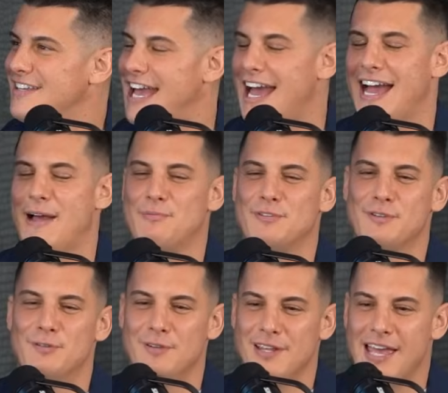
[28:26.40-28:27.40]
Yeah,
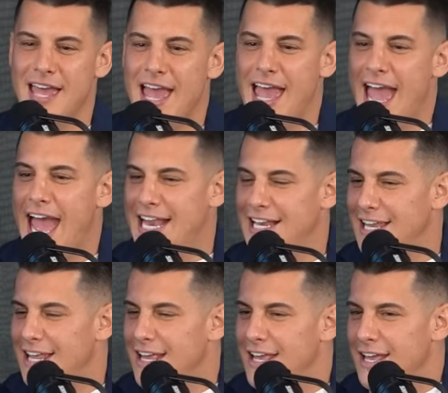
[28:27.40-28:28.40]
absolutely. And